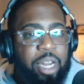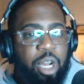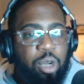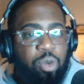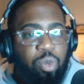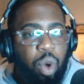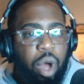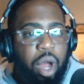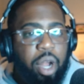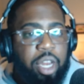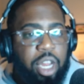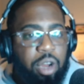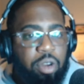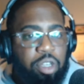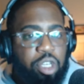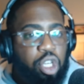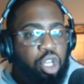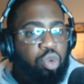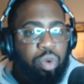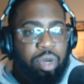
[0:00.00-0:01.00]
year one, year
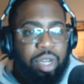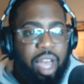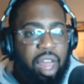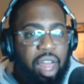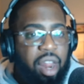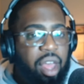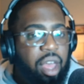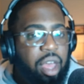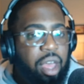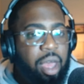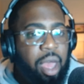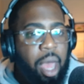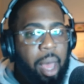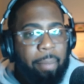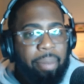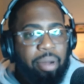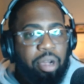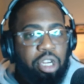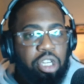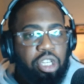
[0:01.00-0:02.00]
two were kind of
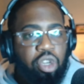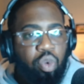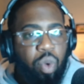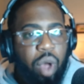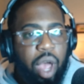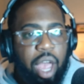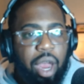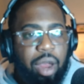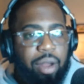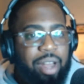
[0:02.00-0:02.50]
pushed away,